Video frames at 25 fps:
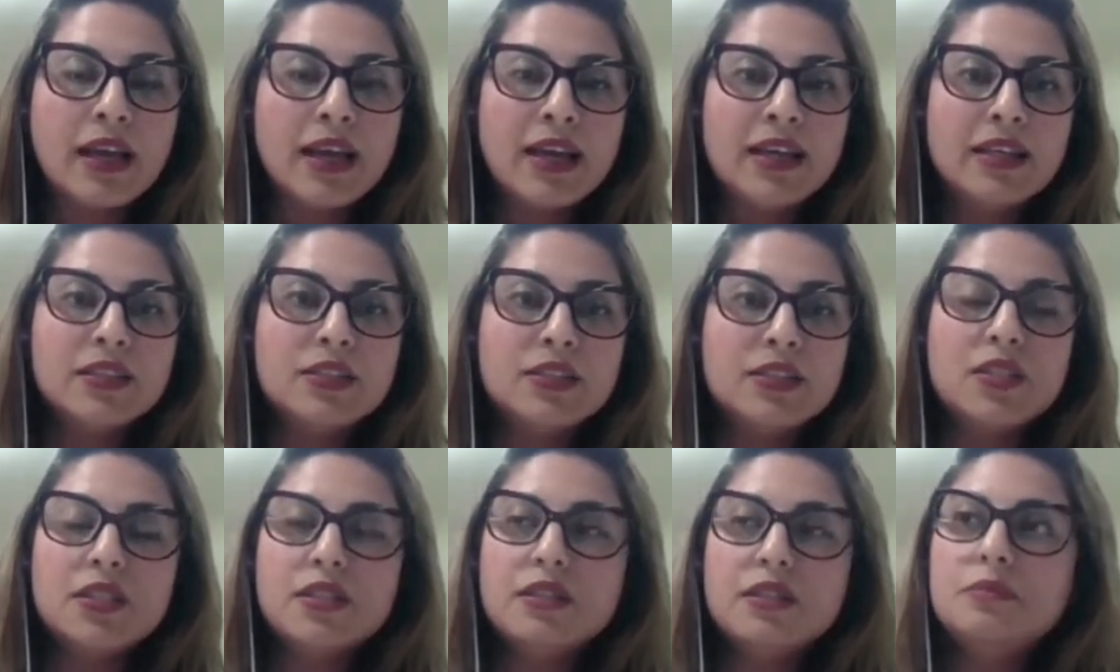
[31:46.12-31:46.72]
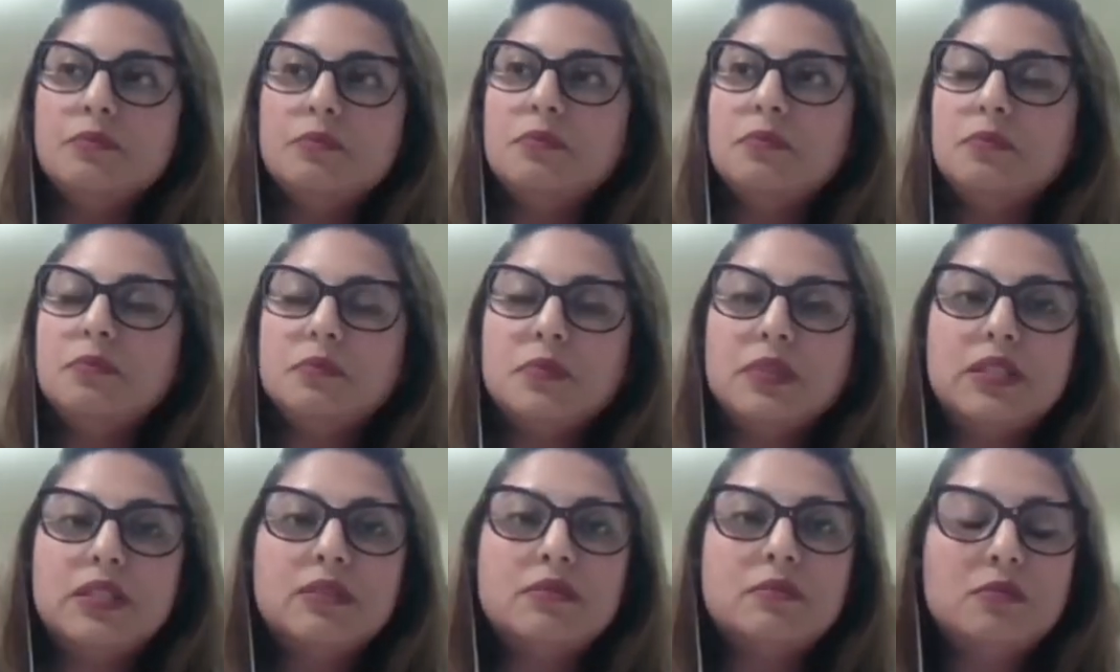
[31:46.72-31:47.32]
So
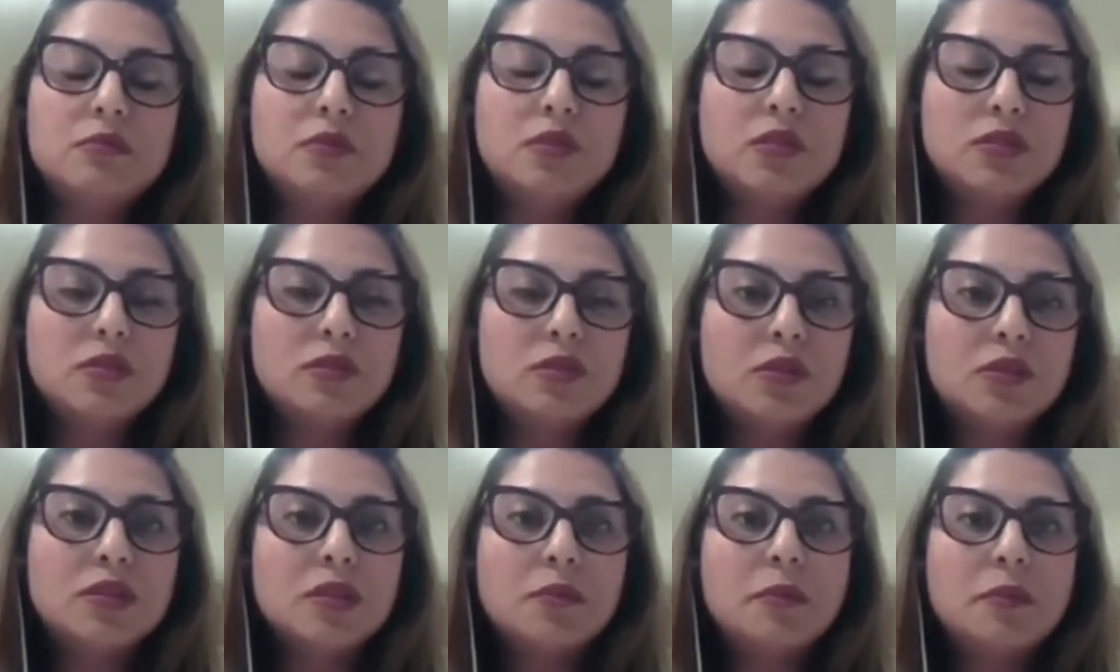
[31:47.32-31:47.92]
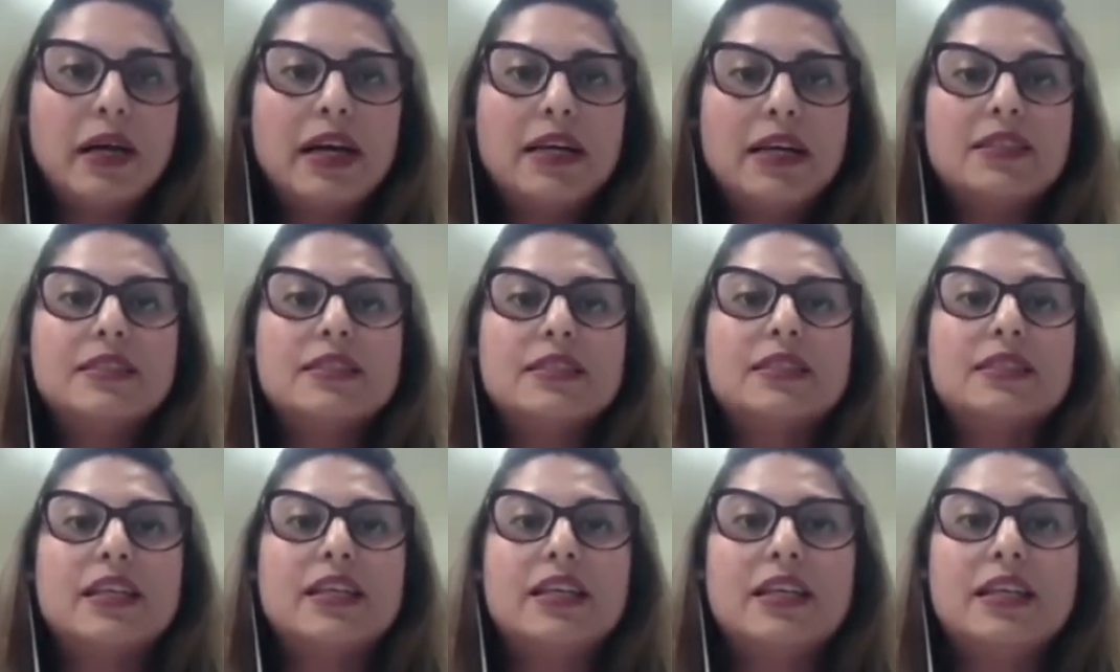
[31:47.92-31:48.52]
we talked about
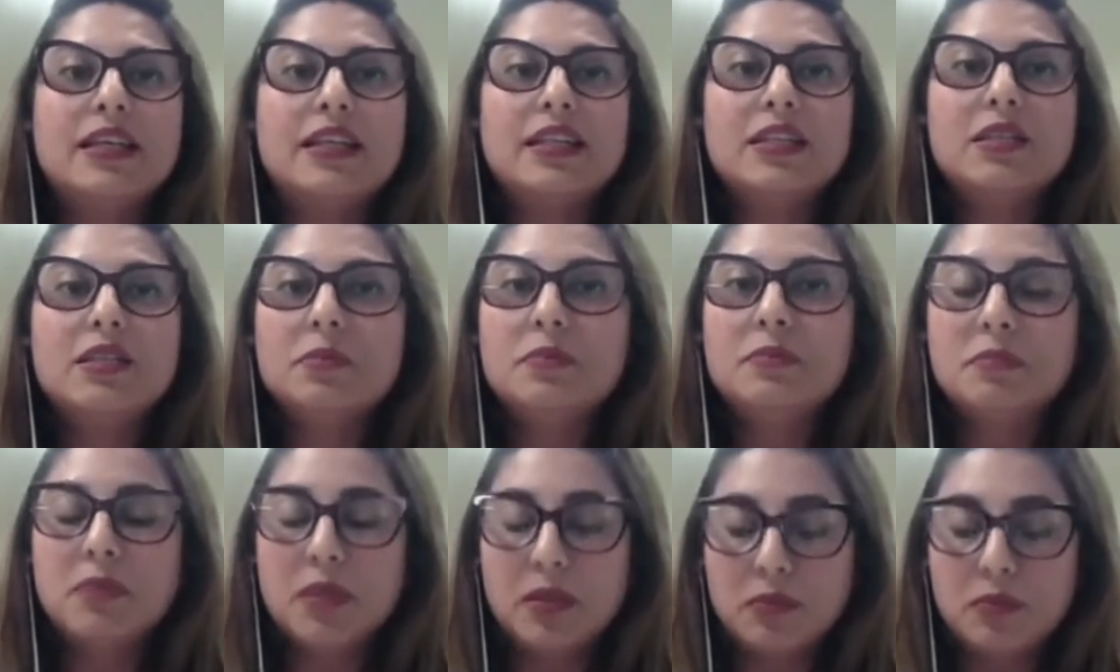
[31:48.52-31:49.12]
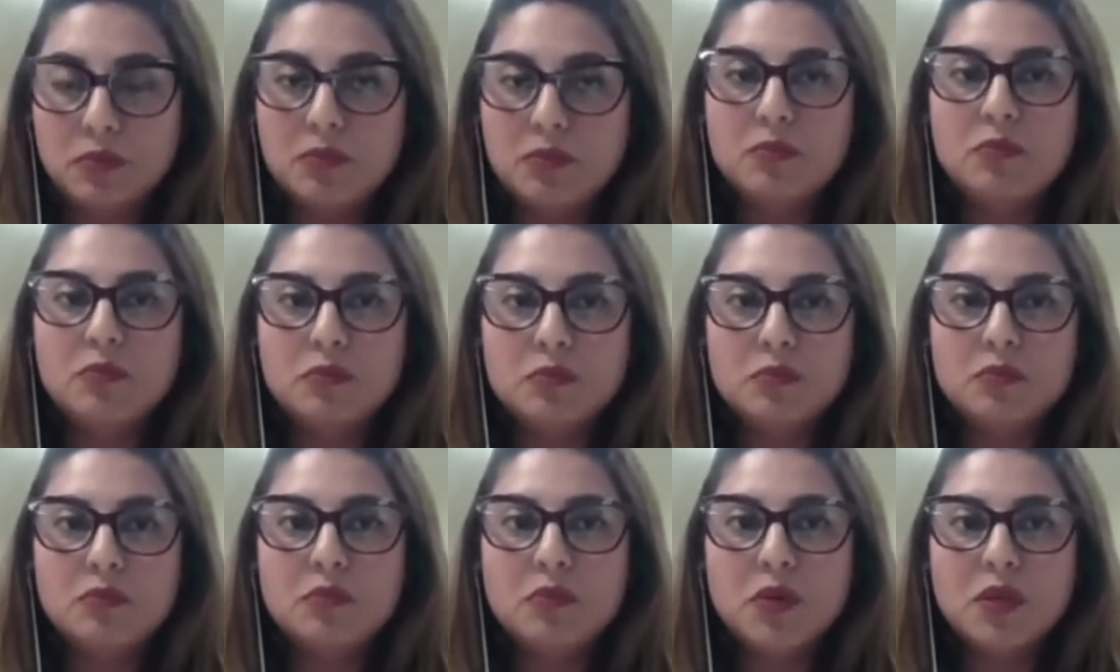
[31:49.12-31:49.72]
a little bit,
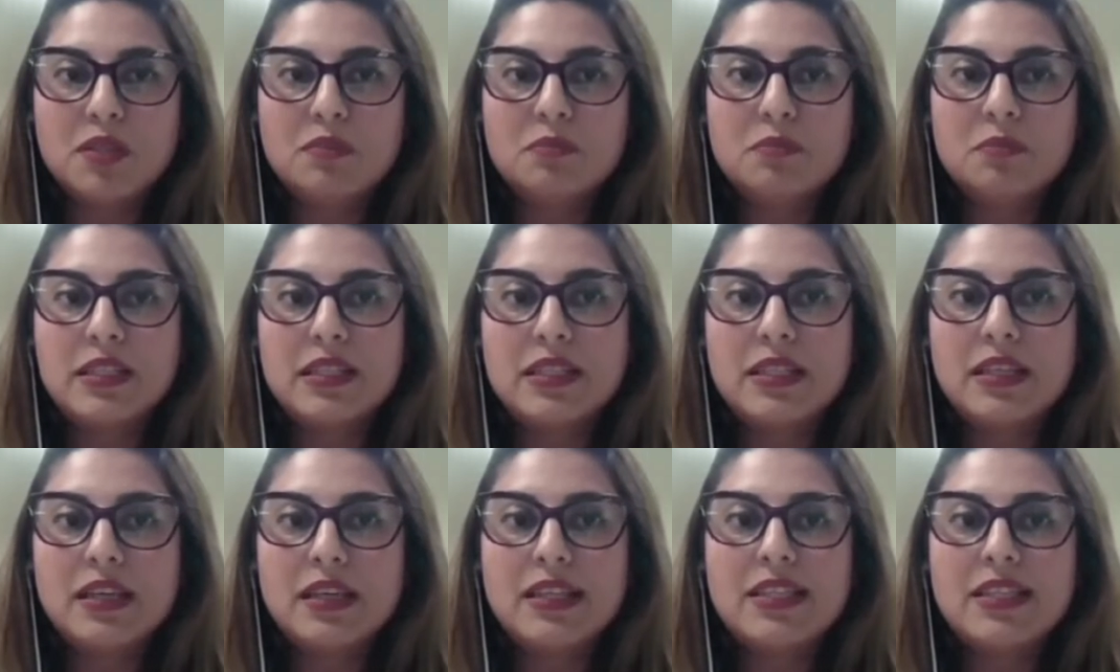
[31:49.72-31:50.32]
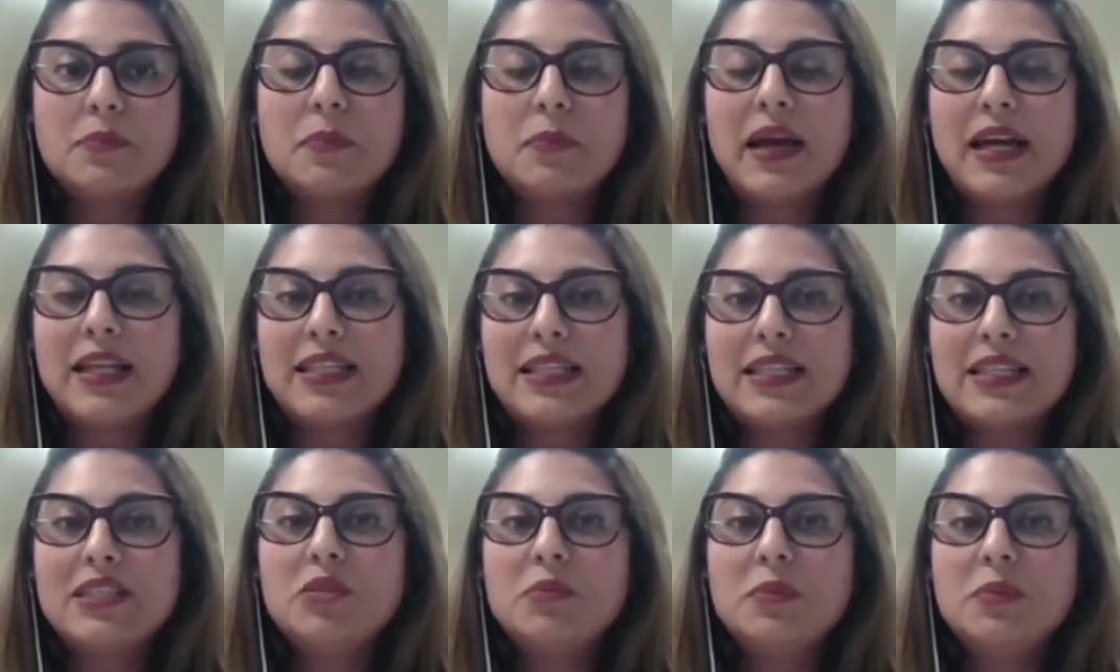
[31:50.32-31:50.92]
want to expand
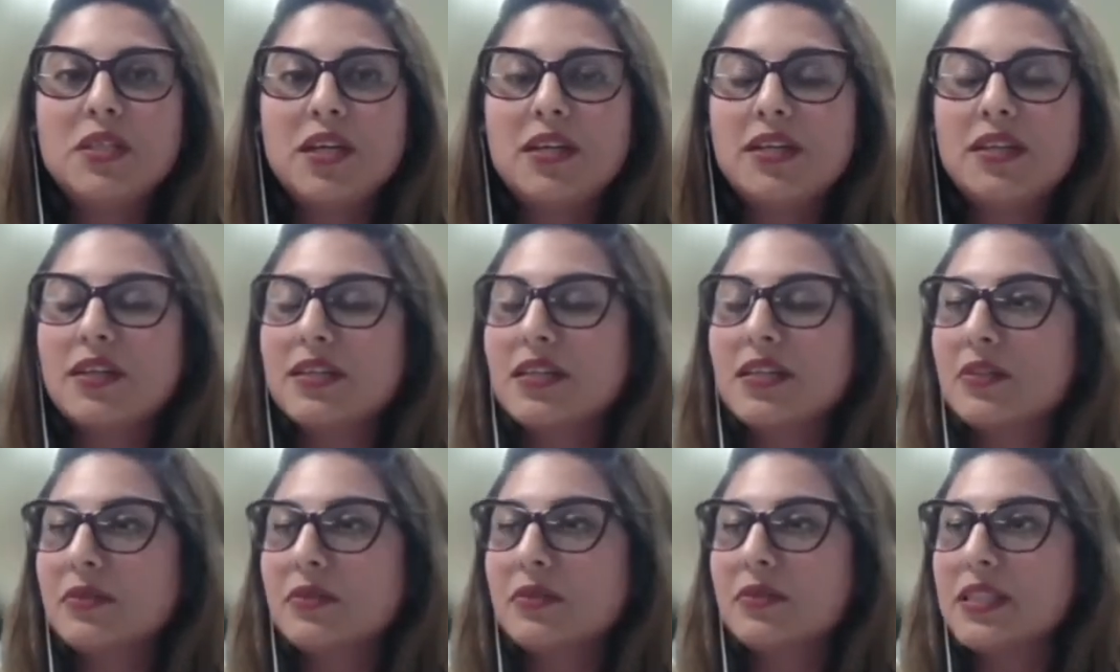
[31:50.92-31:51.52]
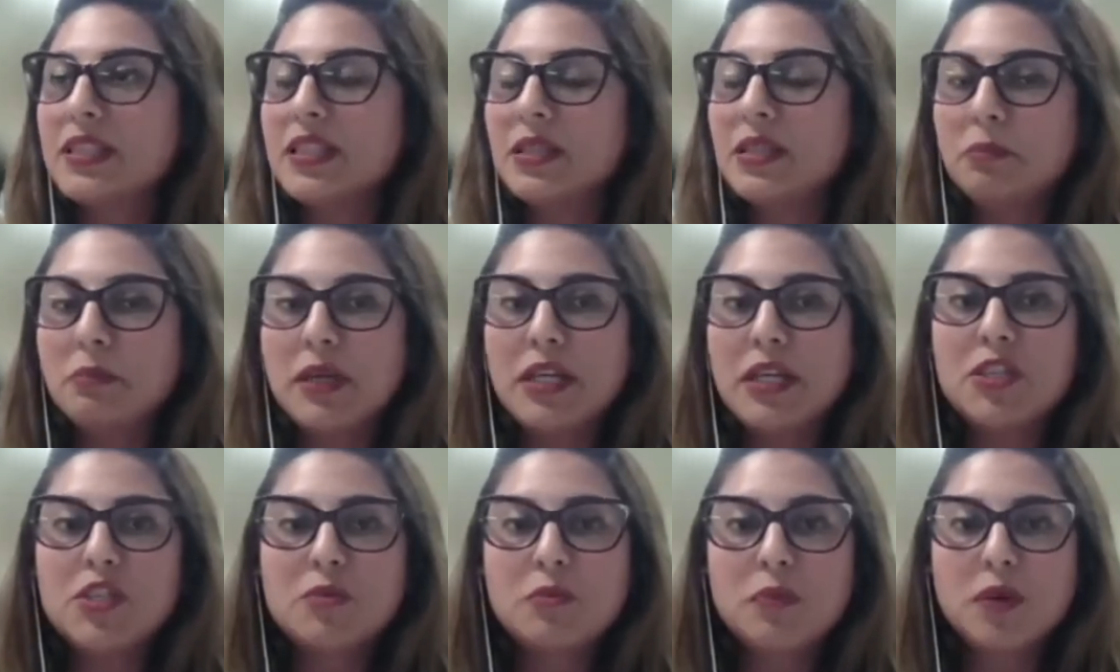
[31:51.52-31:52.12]
a little bit on our 3D
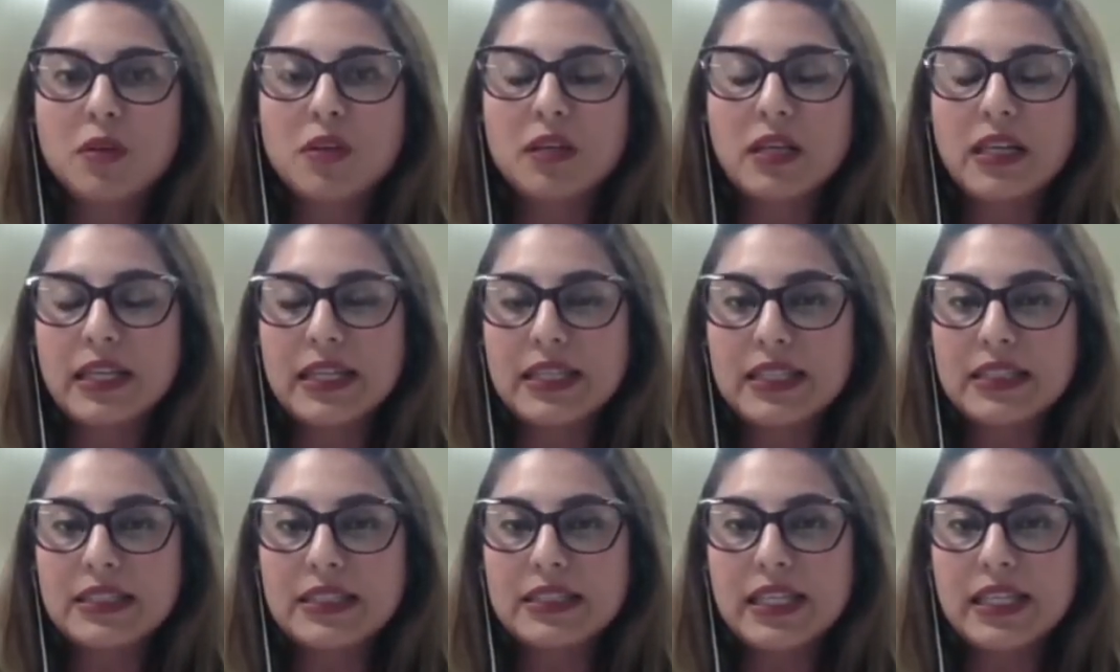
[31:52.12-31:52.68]
mesh modeling.